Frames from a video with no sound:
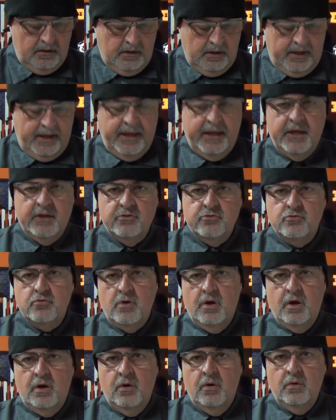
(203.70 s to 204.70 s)
hand
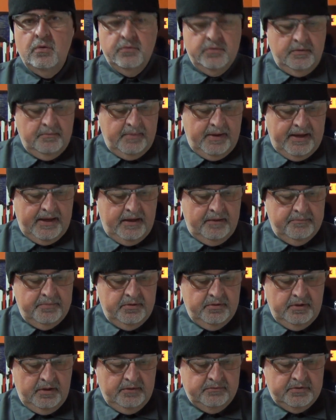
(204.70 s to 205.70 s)
draw the
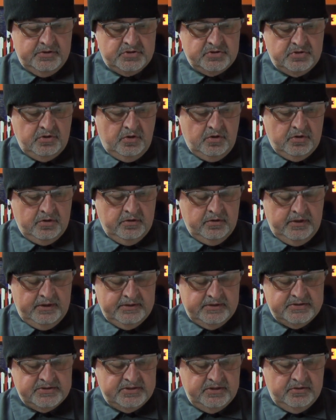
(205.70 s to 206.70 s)
map of the starter
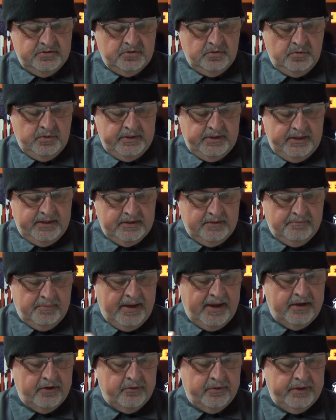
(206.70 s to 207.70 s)
and the solenoid and the
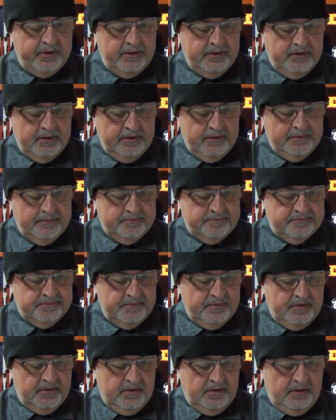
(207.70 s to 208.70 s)
battery,
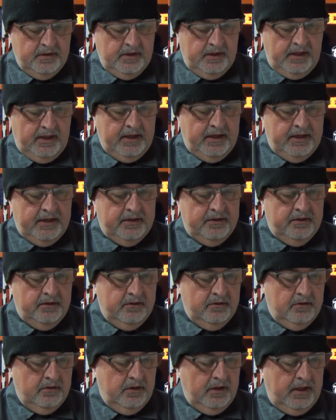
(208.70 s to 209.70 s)
and
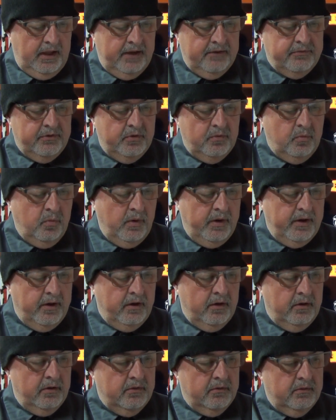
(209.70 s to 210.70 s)

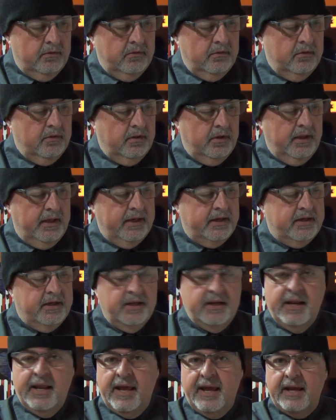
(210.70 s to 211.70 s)
everywhere it
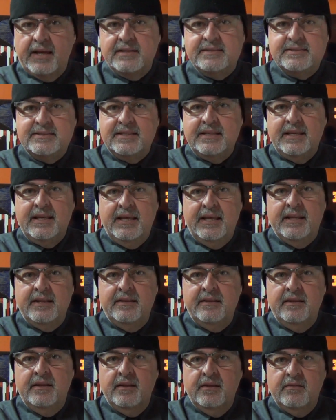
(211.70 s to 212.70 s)
connects
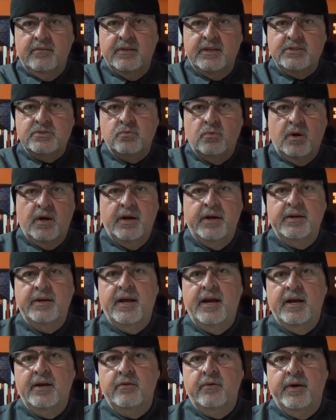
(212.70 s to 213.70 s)
in this wiring
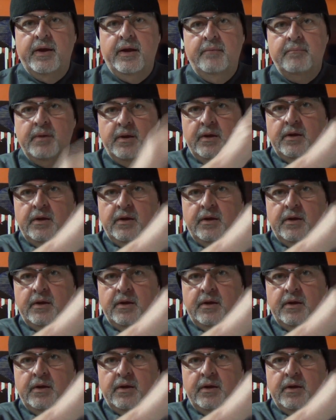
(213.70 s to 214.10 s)
diagram,